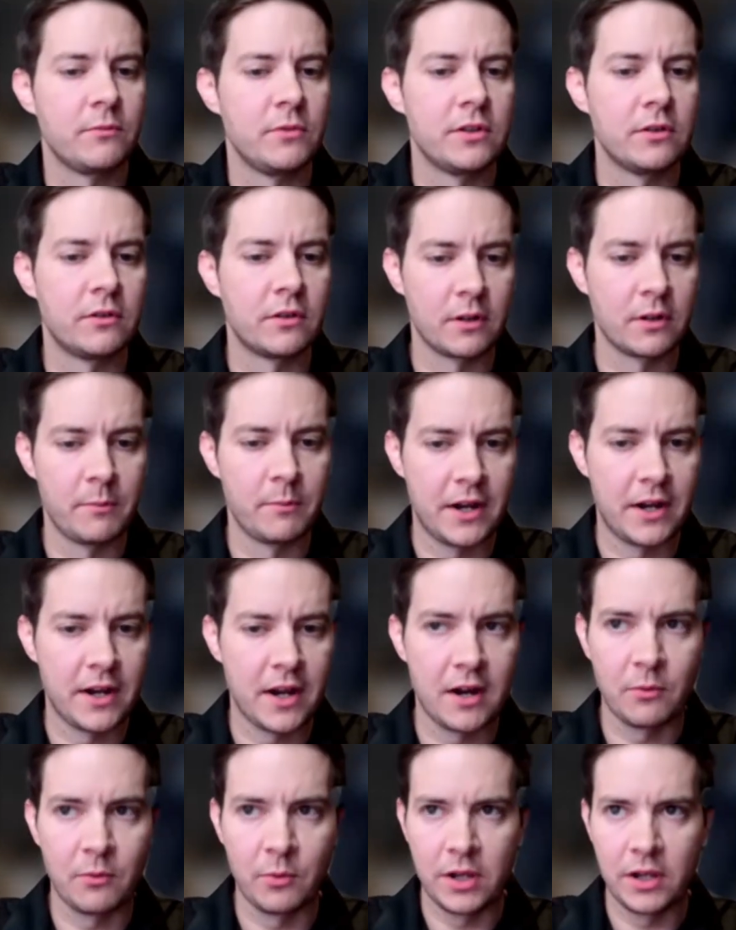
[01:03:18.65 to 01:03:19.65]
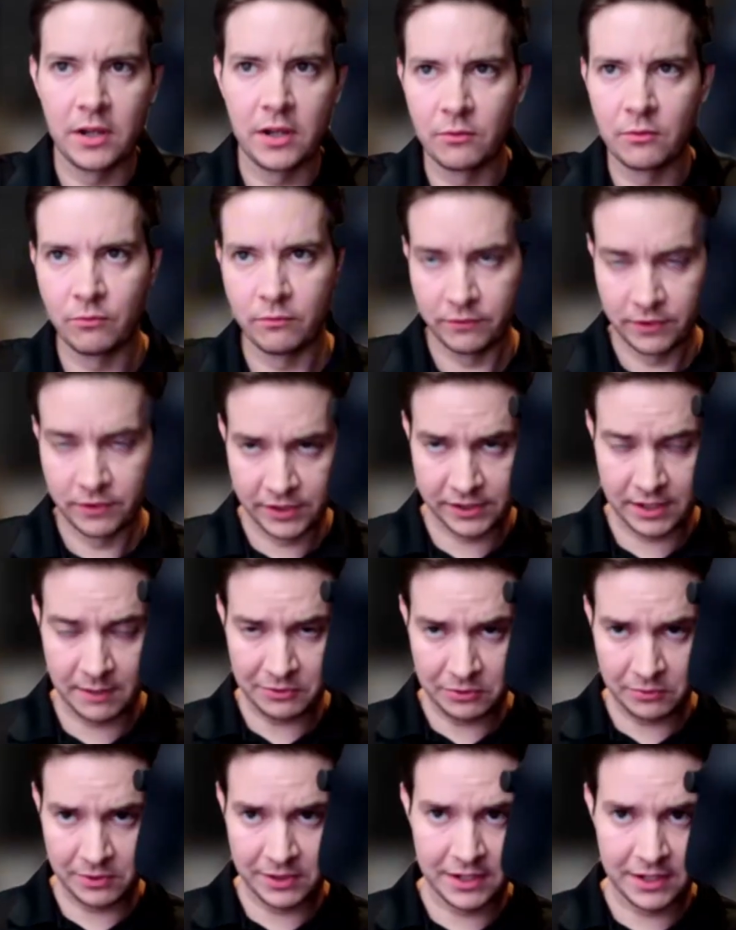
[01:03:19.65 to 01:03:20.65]
and we talk about how we the
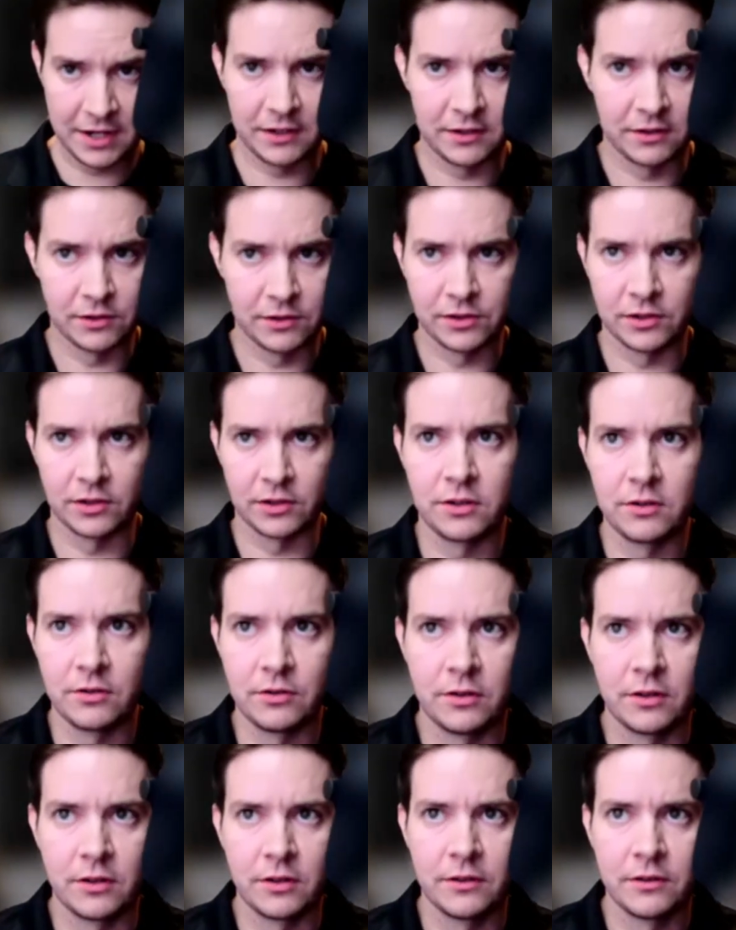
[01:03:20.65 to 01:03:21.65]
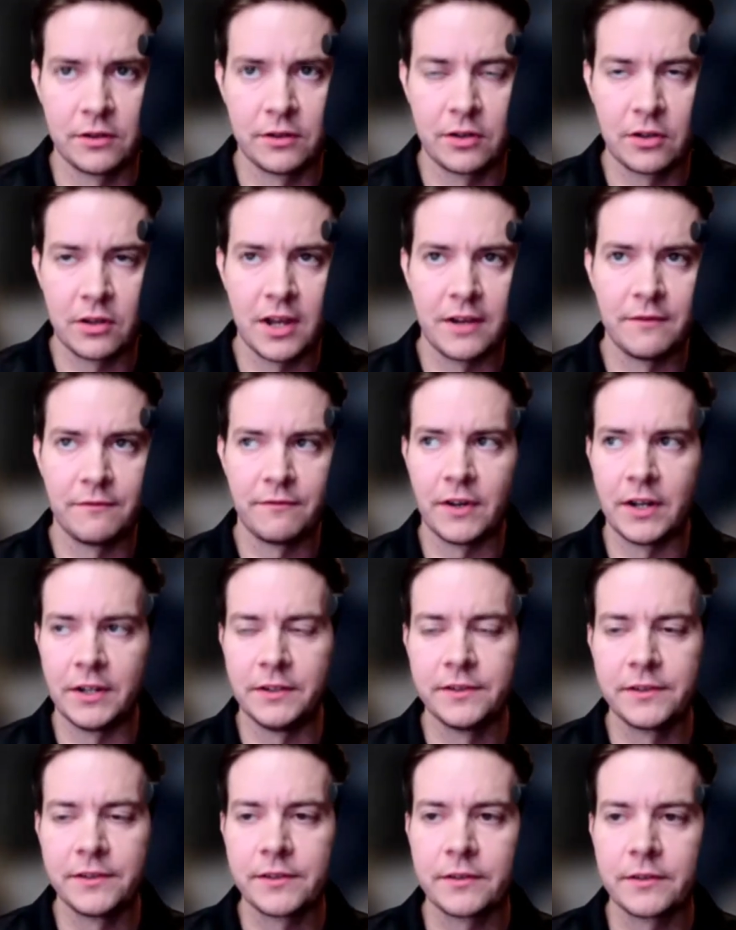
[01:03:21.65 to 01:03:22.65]
steps we take to secure the client
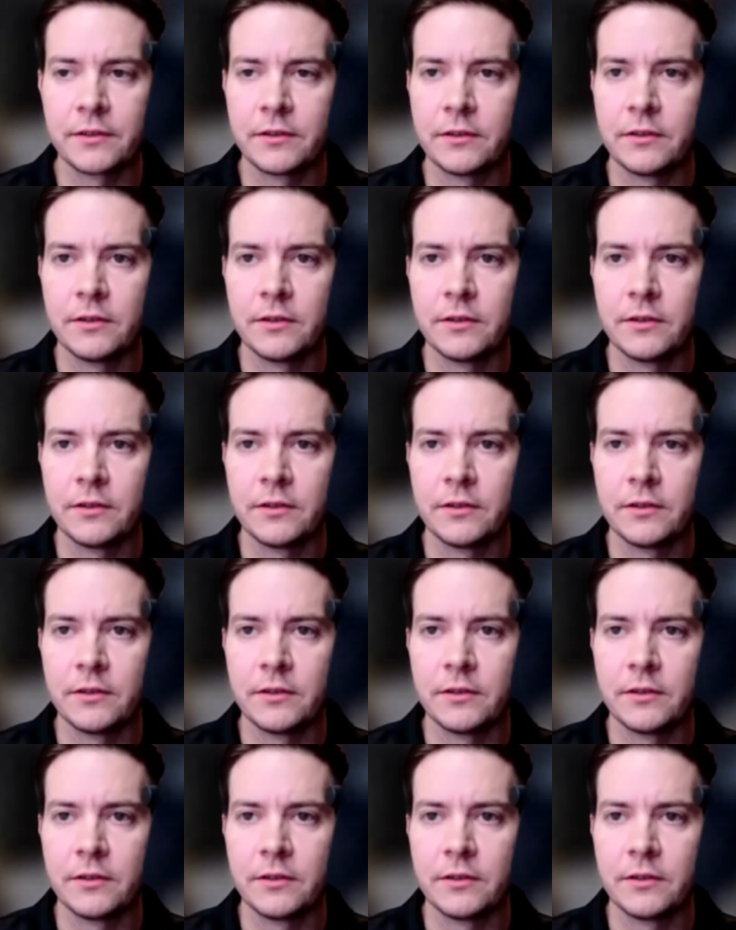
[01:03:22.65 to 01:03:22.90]
funds.